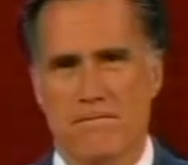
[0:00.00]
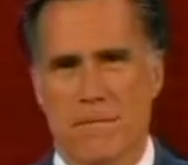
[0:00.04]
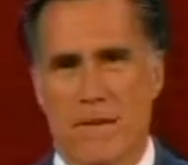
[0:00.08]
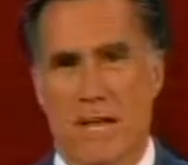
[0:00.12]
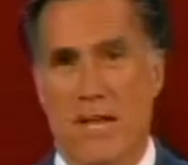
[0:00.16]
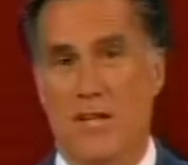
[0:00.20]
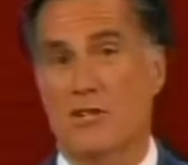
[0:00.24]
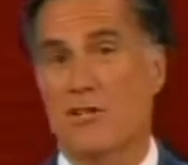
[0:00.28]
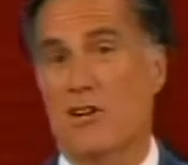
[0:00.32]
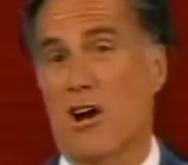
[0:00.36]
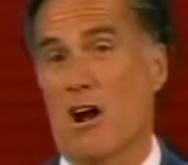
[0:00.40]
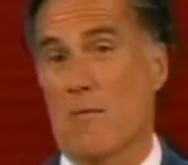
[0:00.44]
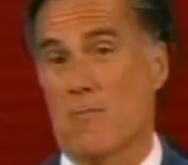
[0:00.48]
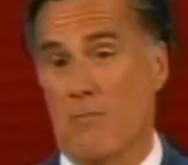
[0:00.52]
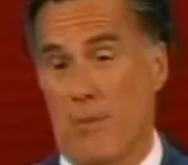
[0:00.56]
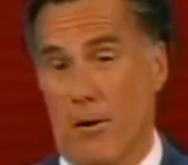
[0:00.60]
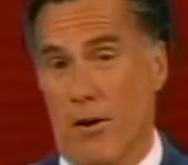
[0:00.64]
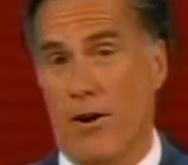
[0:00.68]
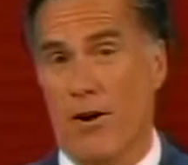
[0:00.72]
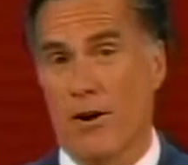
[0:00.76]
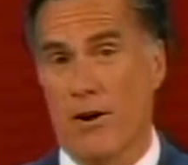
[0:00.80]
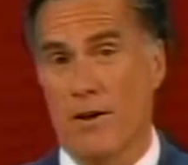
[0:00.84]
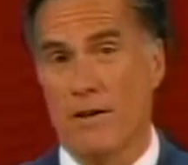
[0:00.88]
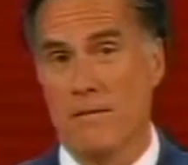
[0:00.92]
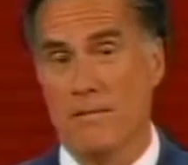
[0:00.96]
It's our
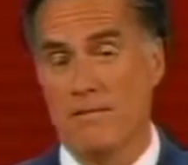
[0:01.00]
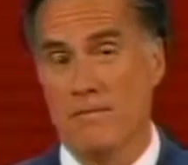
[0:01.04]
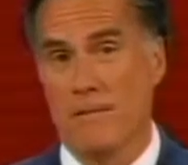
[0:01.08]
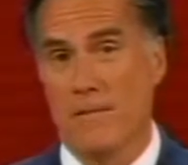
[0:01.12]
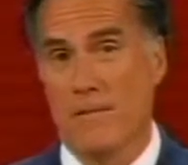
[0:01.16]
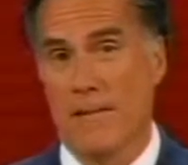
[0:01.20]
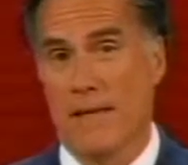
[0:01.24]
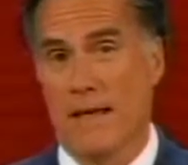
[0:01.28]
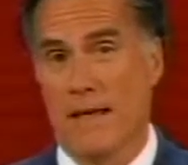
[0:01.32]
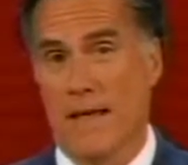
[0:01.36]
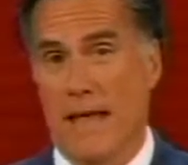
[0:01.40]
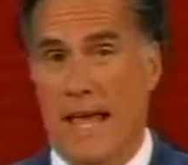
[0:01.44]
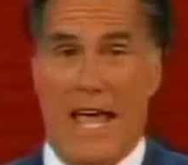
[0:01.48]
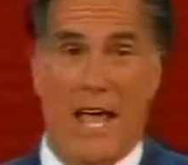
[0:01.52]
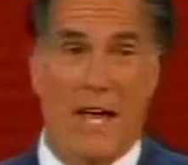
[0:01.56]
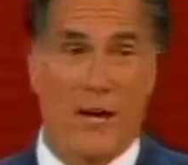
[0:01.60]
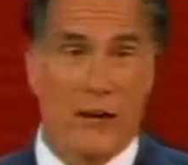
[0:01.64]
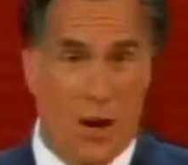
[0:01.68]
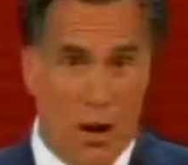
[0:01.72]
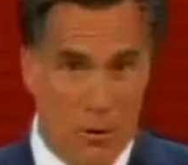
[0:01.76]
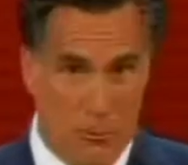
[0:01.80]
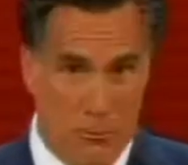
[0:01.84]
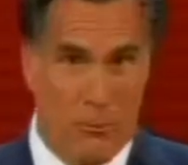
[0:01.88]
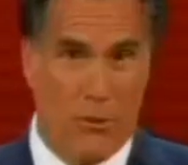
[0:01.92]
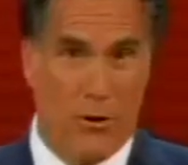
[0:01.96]
burden and
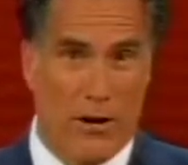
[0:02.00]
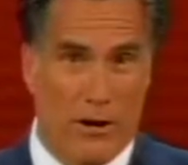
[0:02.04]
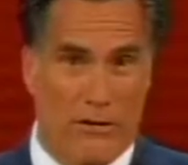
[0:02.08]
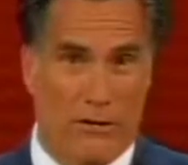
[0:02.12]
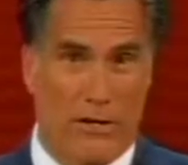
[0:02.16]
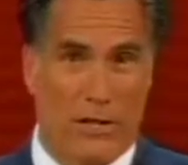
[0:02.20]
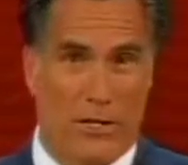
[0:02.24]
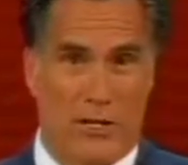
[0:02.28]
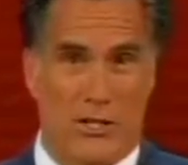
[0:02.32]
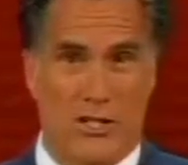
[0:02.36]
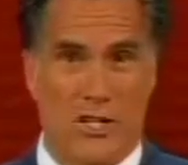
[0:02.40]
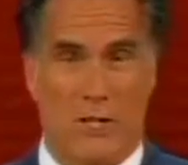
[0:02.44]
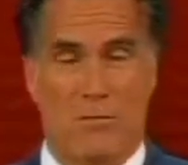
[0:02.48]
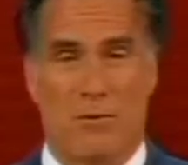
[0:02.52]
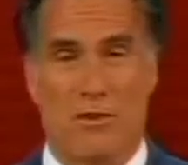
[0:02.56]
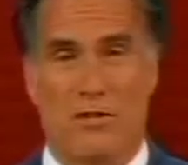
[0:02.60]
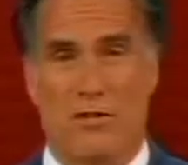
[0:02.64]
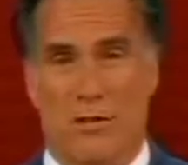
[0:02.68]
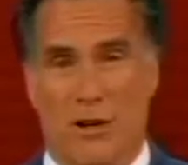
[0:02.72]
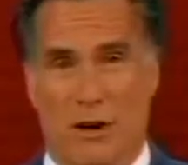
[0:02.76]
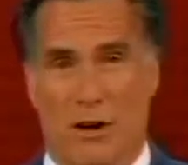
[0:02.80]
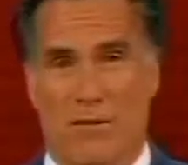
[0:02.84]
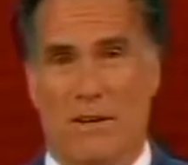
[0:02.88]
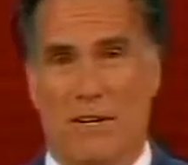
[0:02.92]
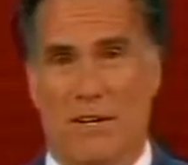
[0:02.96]
our privilege to
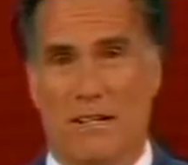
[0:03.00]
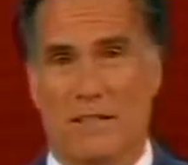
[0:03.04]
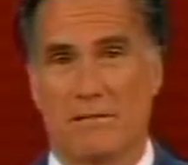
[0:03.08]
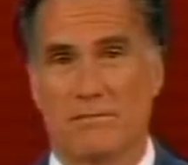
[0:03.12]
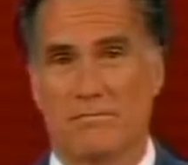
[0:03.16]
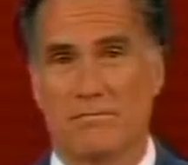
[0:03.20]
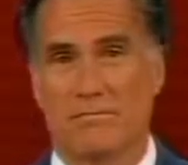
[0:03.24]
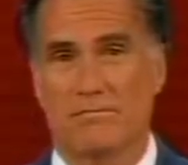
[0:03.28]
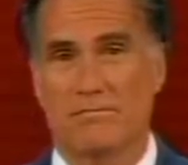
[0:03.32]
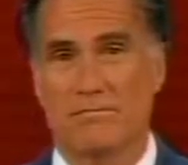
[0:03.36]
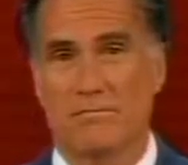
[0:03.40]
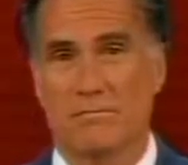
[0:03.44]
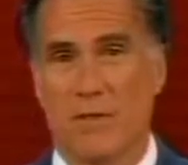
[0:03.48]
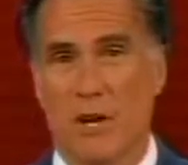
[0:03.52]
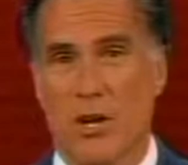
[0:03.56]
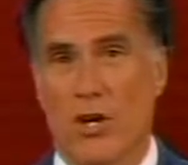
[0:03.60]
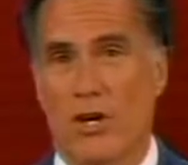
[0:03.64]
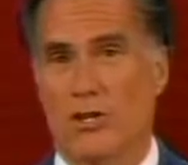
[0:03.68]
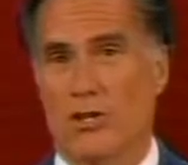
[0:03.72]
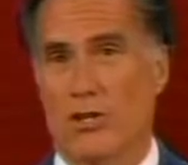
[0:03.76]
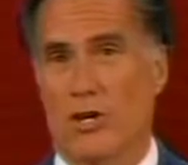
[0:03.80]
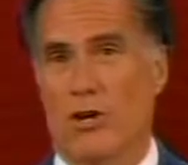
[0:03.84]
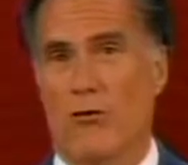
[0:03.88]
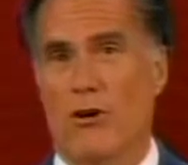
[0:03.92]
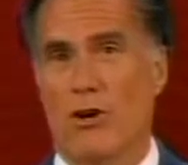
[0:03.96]
preserve it,
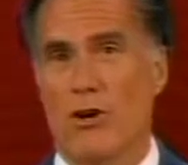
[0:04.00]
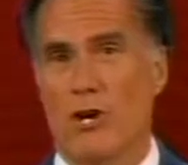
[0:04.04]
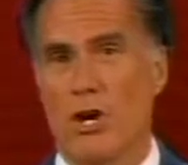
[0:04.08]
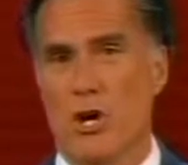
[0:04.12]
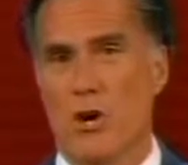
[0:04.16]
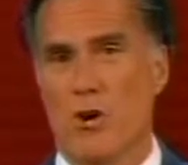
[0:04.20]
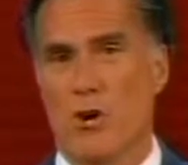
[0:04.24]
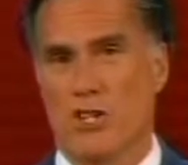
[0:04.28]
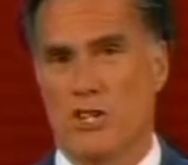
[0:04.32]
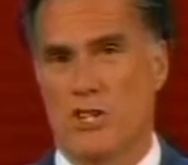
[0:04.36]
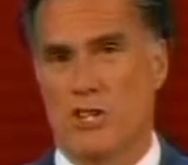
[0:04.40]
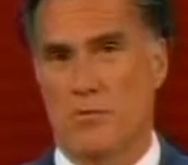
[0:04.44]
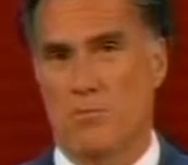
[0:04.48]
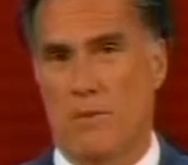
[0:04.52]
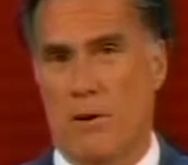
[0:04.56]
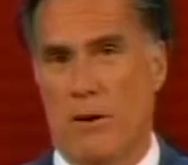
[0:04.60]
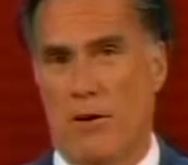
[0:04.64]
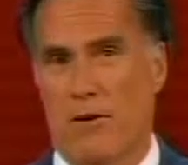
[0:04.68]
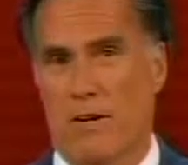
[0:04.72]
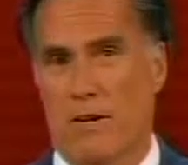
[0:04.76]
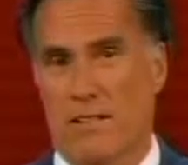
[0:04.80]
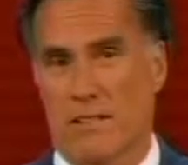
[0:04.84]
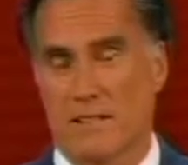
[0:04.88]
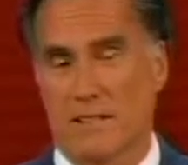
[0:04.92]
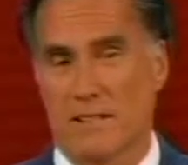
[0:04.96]
to renew its
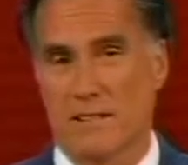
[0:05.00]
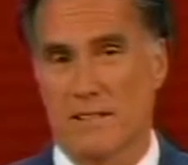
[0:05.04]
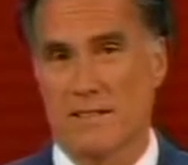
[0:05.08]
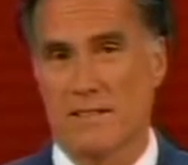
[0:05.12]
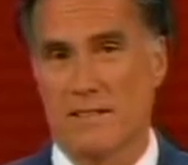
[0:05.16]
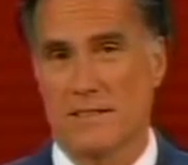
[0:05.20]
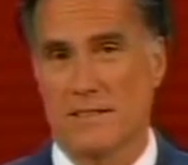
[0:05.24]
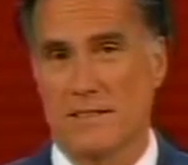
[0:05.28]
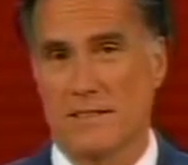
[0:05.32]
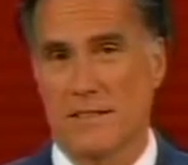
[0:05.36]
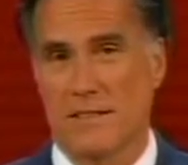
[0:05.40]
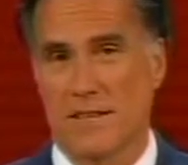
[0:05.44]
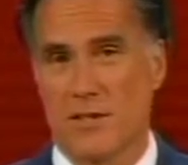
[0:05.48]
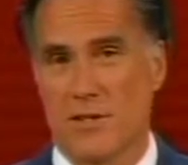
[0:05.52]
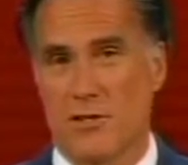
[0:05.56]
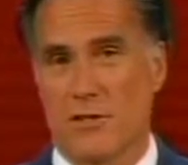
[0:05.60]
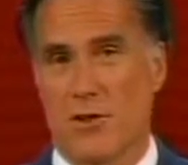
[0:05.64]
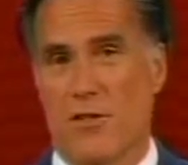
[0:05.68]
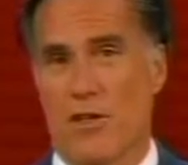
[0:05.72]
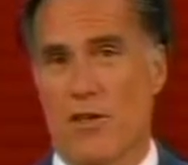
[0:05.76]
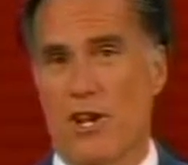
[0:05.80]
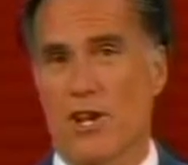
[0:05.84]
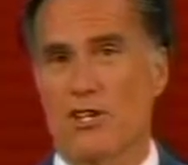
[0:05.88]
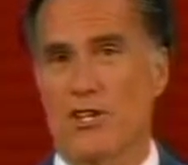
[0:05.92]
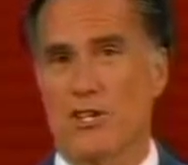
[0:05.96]
spirit so
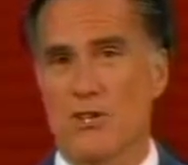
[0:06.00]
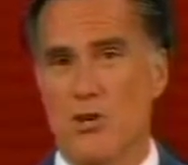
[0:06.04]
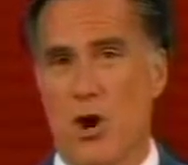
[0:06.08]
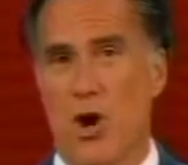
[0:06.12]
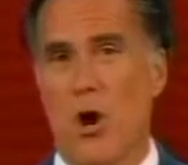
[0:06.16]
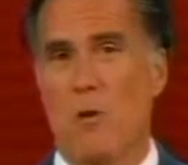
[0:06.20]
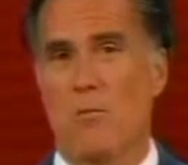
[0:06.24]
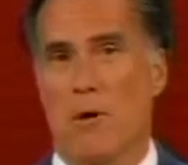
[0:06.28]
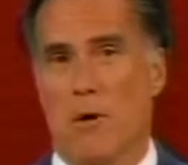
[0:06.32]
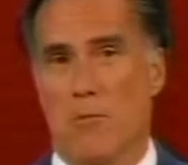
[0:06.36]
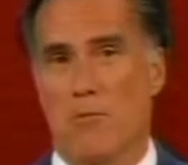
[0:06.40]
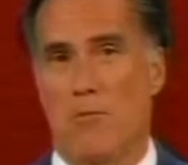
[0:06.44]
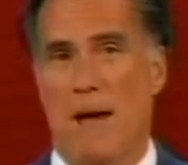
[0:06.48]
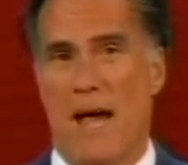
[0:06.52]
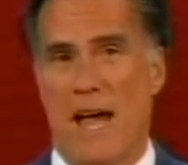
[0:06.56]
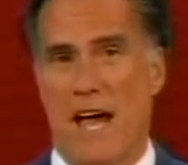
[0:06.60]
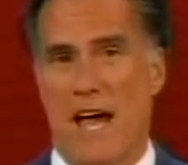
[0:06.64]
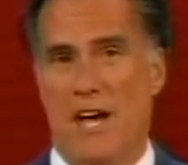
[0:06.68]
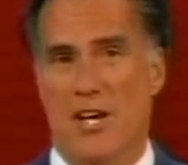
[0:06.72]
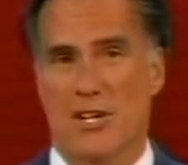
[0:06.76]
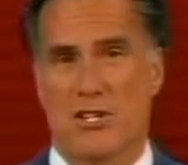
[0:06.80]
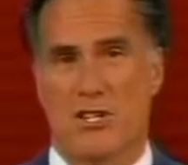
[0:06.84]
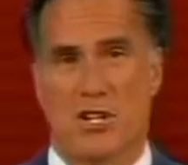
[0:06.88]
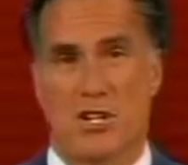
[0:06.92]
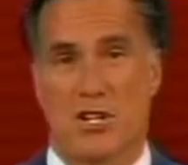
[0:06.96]
that its noble
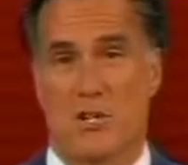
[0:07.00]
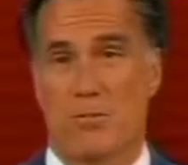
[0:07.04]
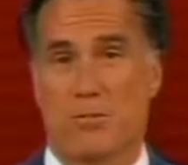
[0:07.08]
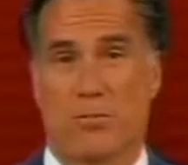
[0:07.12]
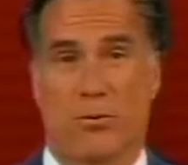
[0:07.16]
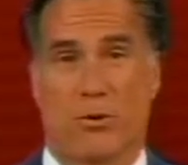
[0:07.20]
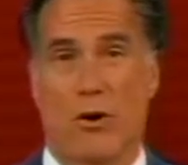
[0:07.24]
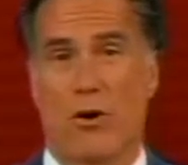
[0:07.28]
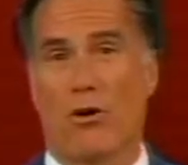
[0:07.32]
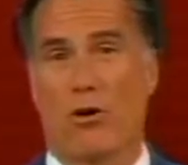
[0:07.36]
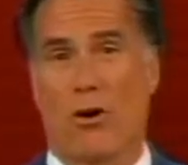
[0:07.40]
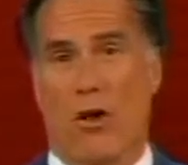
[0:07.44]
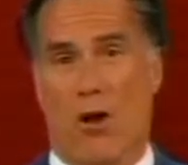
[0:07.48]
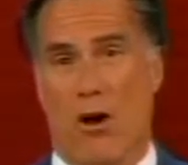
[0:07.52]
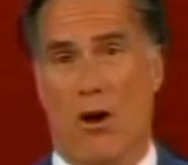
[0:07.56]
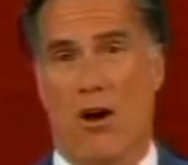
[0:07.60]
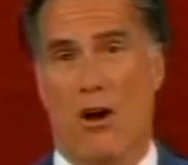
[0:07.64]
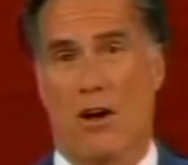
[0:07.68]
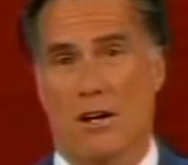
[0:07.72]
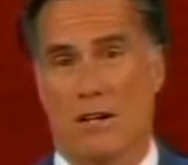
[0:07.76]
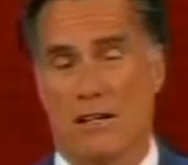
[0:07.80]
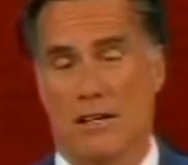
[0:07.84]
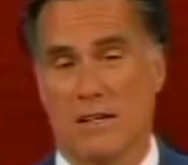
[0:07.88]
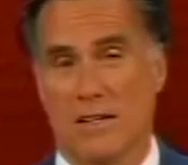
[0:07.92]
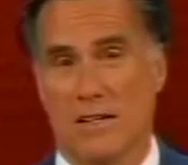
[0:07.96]
past is
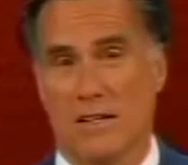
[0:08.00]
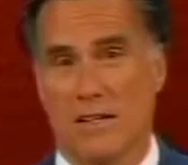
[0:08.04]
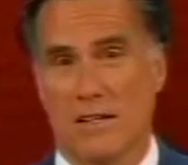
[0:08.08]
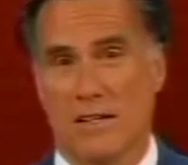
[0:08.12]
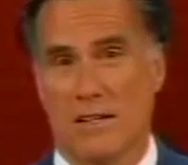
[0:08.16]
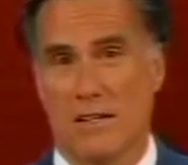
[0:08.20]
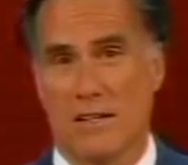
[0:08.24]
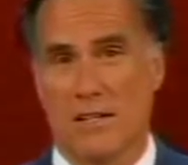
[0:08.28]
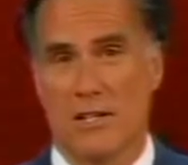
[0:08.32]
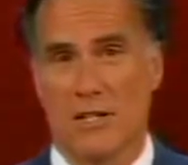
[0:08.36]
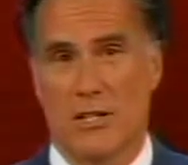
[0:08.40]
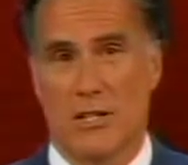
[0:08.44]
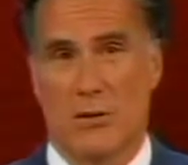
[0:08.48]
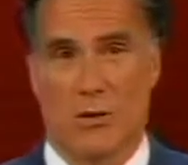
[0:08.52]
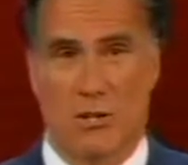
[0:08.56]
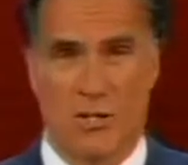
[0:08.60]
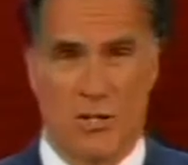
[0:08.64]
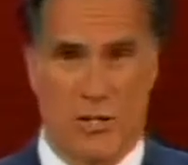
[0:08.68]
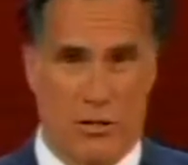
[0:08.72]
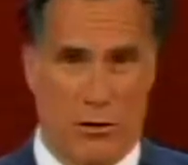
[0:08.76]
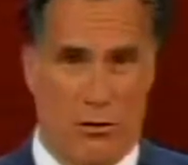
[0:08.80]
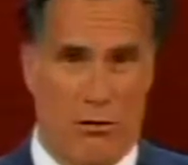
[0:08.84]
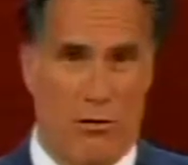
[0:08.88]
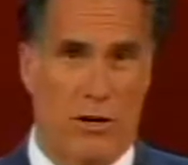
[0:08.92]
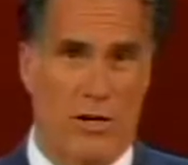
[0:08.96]
prologue to its
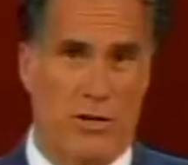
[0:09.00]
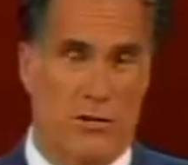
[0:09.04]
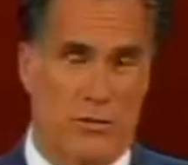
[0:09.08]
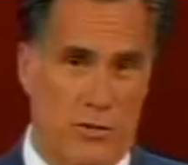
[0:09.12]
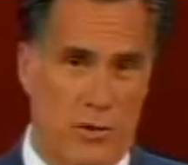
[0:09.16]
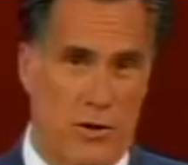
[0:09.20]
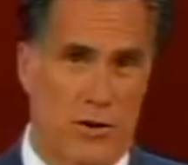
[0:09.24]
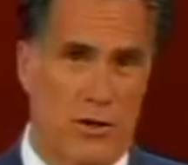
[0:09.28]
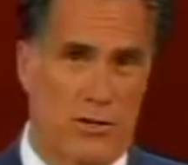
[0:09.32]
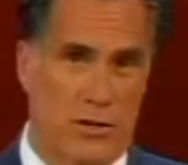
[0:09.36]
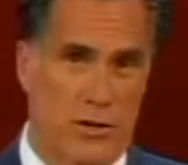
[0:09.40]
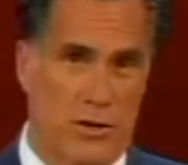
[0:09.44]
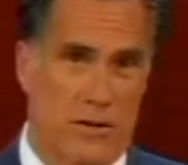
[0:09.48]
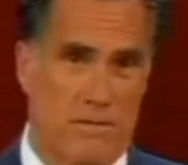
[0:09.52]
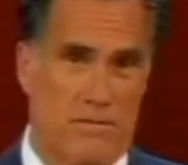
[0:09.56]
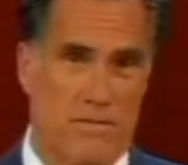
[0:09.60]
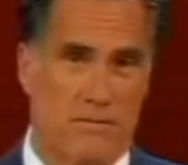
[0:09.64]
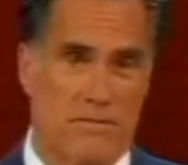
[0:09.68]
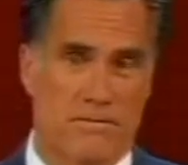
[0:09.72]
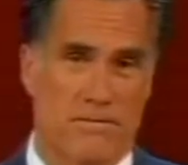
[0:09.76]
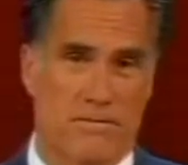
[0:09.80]
glorious future.